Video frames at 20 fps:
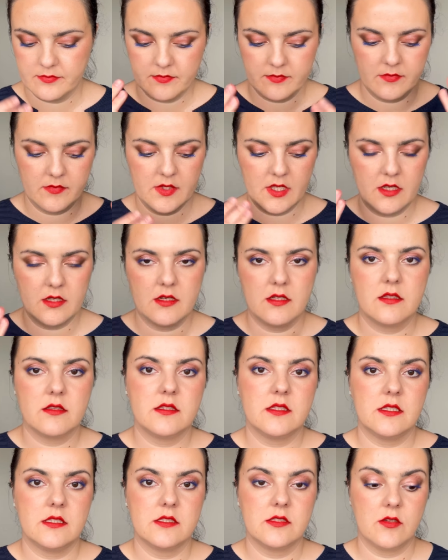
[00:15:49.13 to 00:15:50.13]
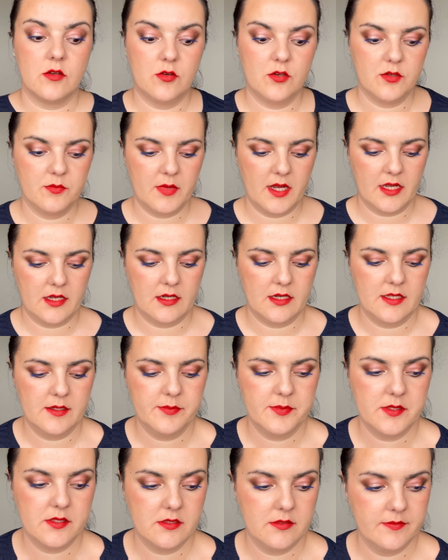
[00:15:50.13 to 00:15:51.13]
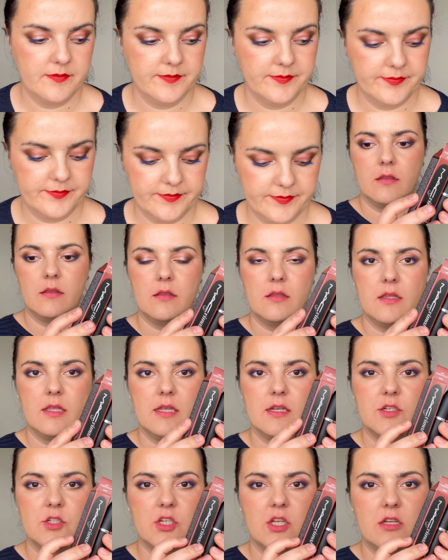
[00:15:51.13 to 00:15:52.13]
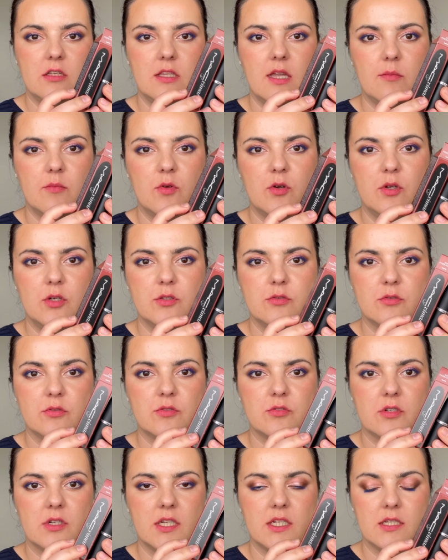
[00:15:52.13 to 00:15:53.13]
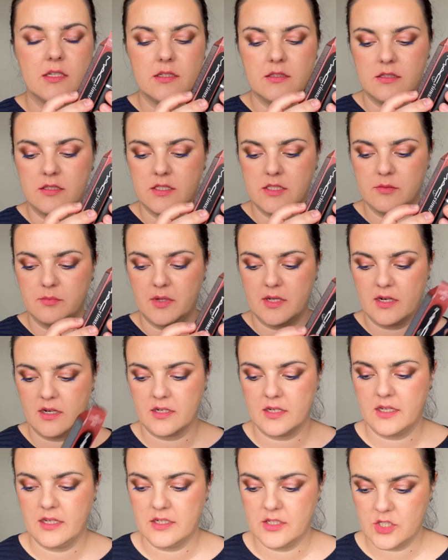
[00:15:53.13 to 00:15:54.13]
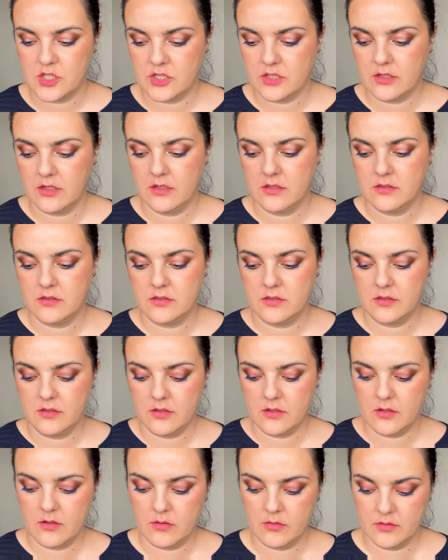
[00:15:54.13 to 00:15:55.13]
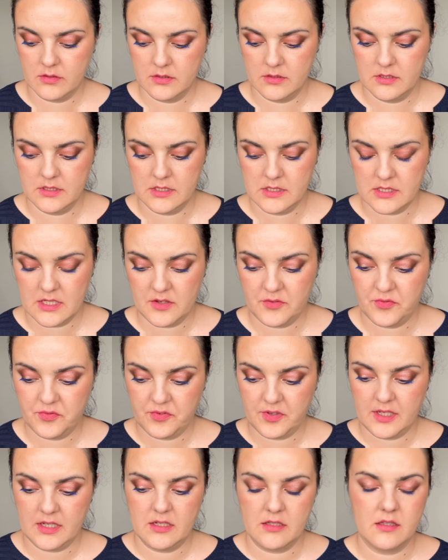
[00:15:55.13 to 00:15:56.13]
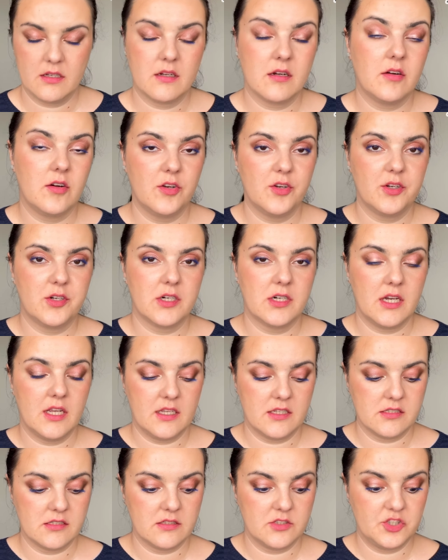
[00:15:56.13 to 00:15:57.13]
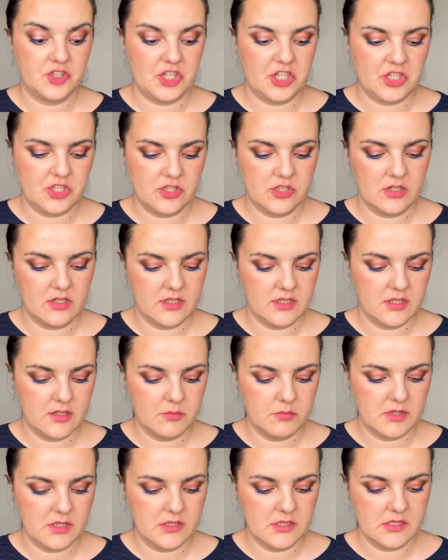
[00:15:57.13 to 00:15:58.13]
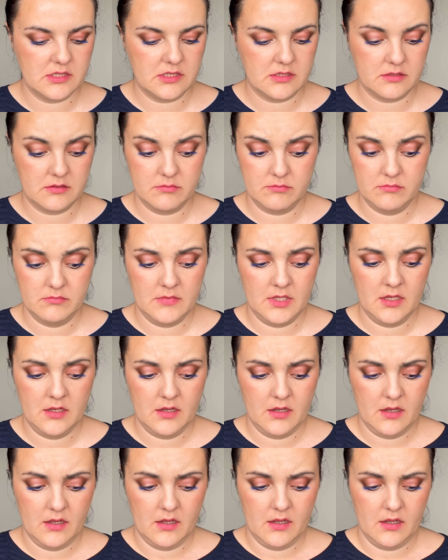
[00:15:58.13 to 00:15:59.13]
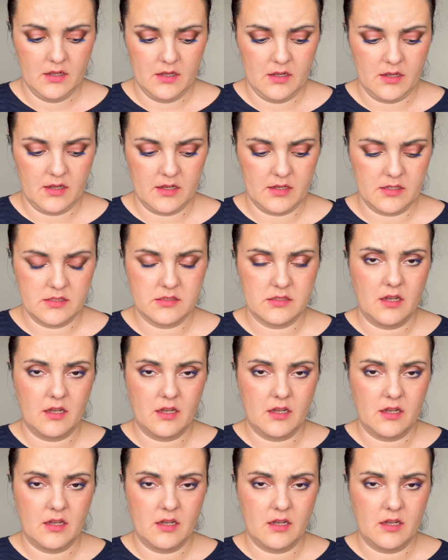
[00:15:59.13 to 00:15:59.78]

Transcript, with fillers: Then it is on my lips. Next shade I'm going to try, it is Marrakesh. So this, I think the color has changed a little bit as